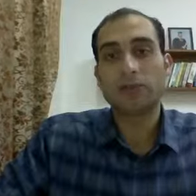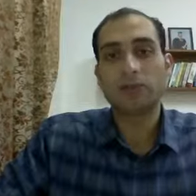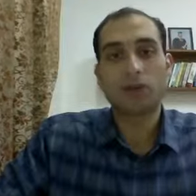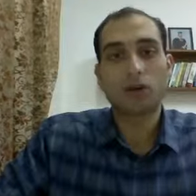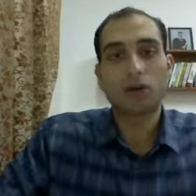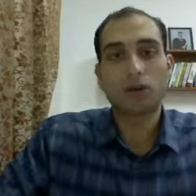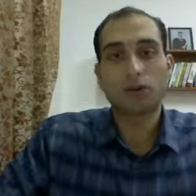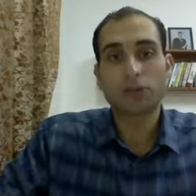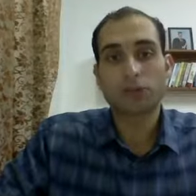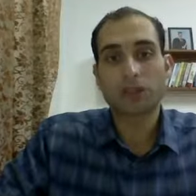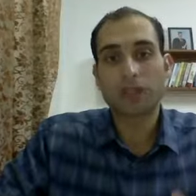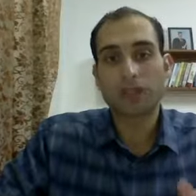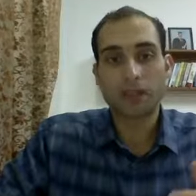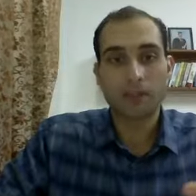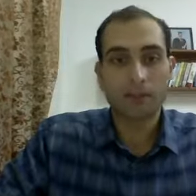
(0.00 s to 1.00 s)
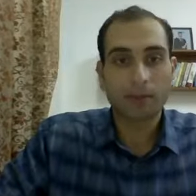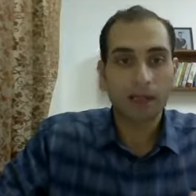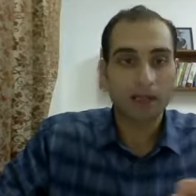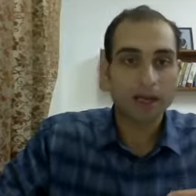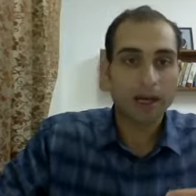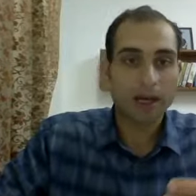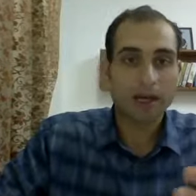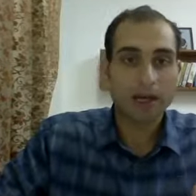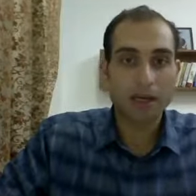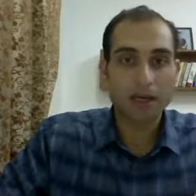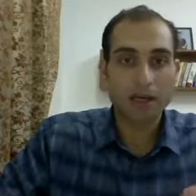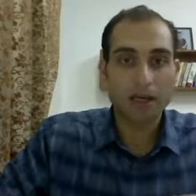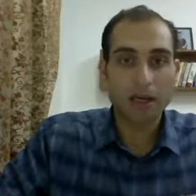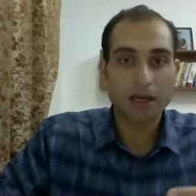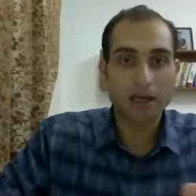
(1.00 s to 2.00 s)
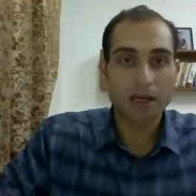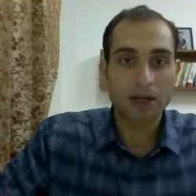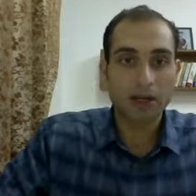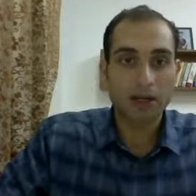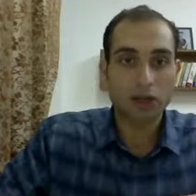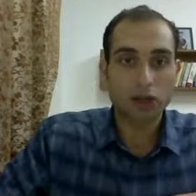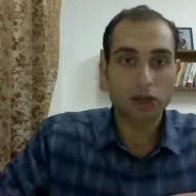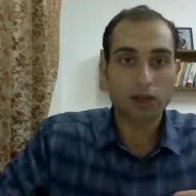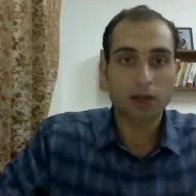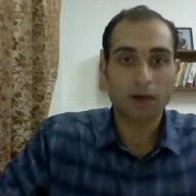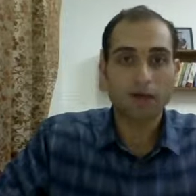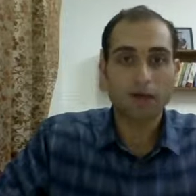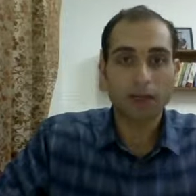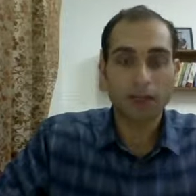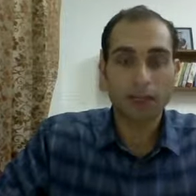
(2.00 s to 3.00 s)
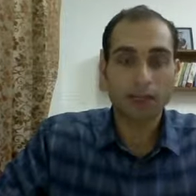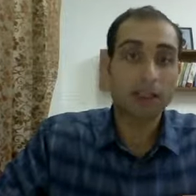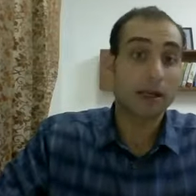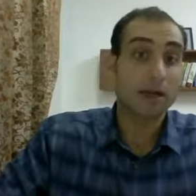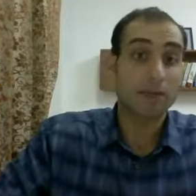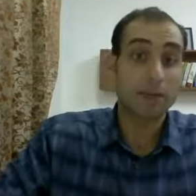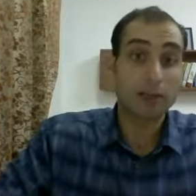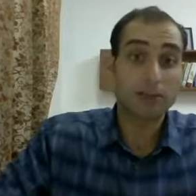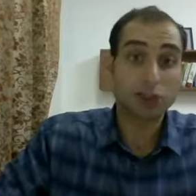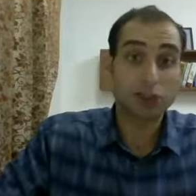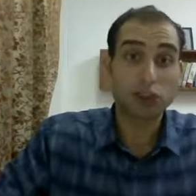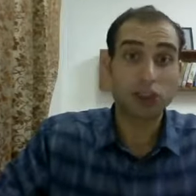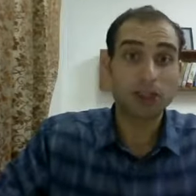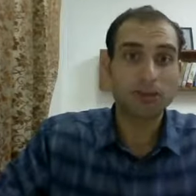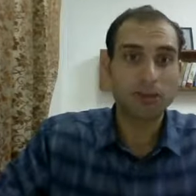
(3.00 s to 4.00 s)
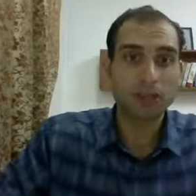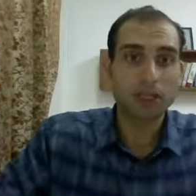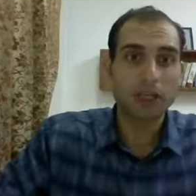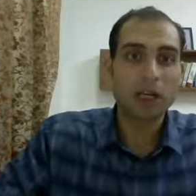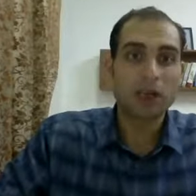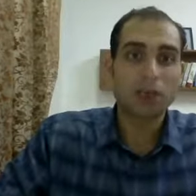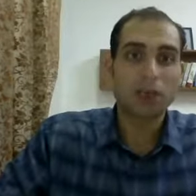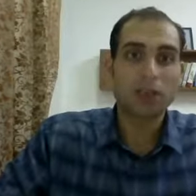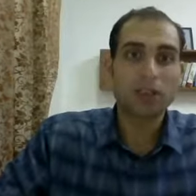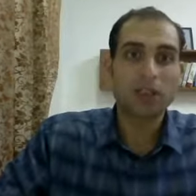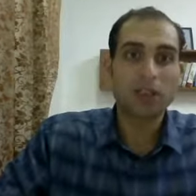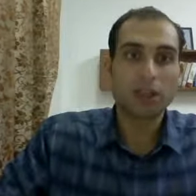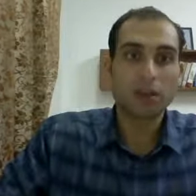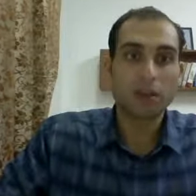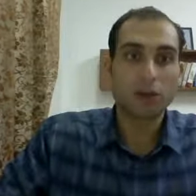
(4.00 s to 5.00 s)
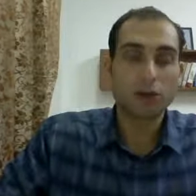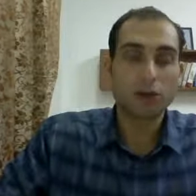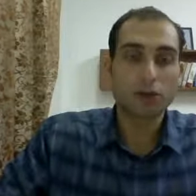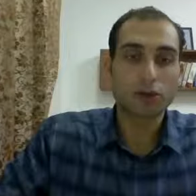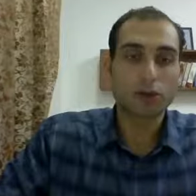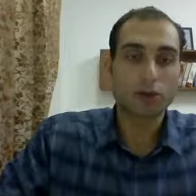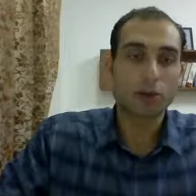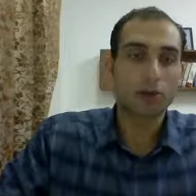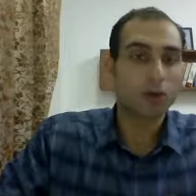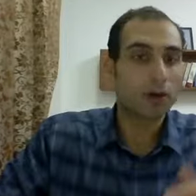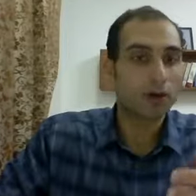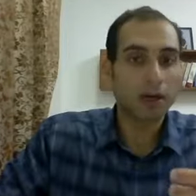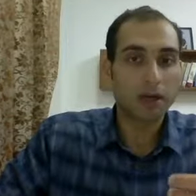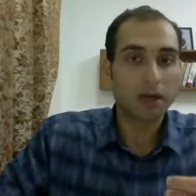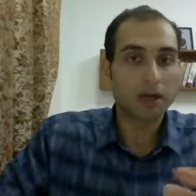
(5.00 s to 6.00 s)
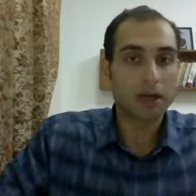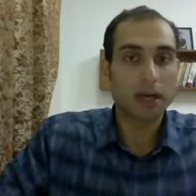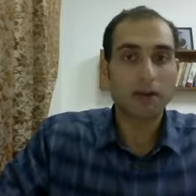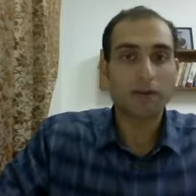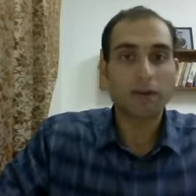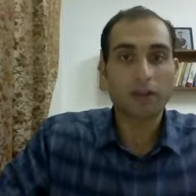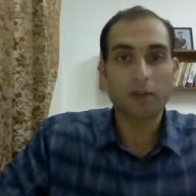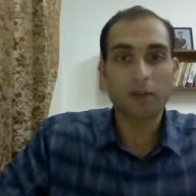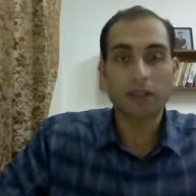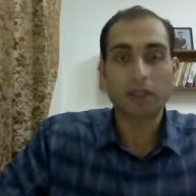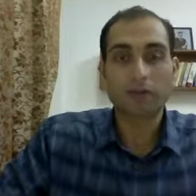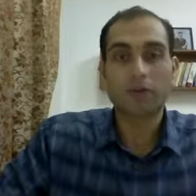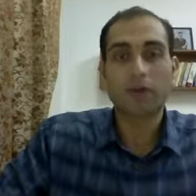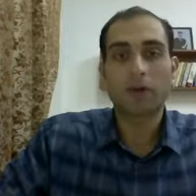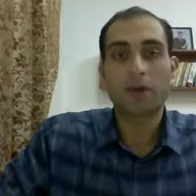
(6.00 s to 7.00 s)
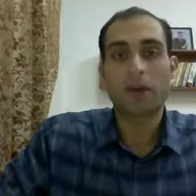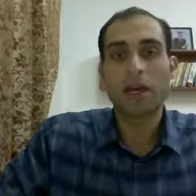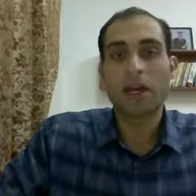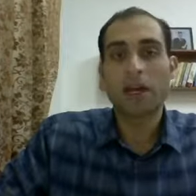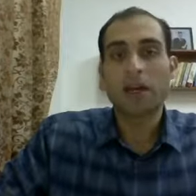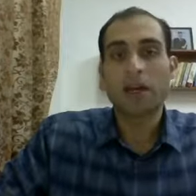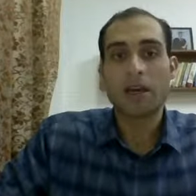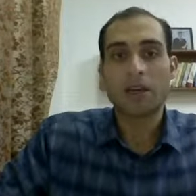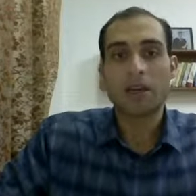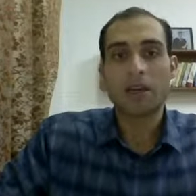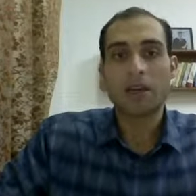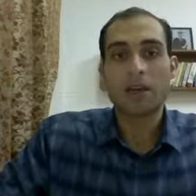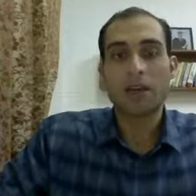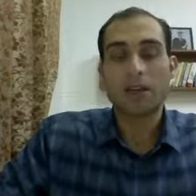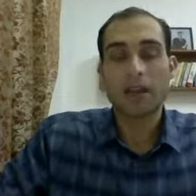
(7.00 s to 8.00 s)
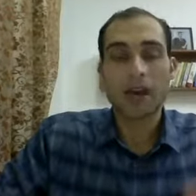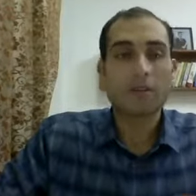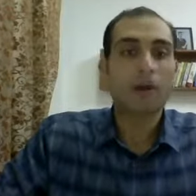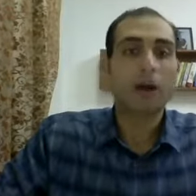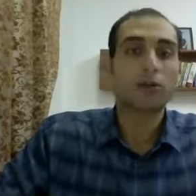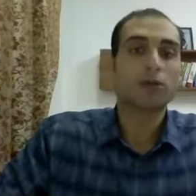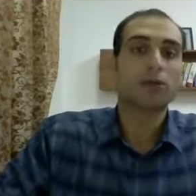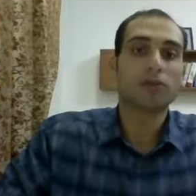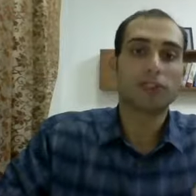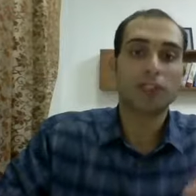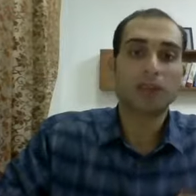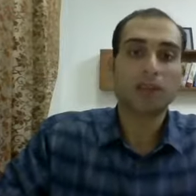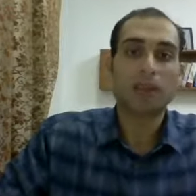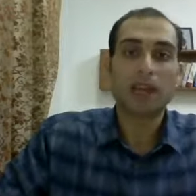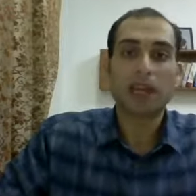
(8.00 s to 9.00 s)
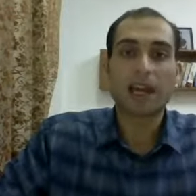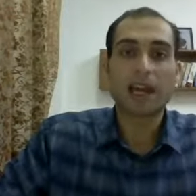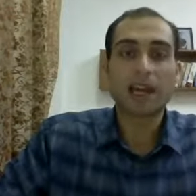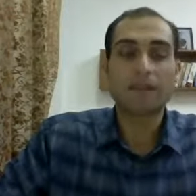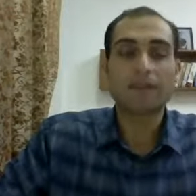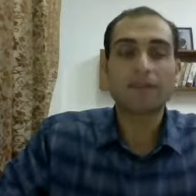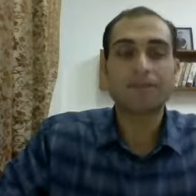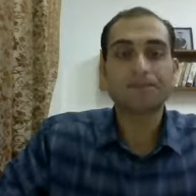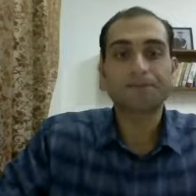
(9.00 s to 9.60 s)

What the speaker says: we also see them in a range of maybe sheep. We see them also, they are famous for the amount of sheep they have,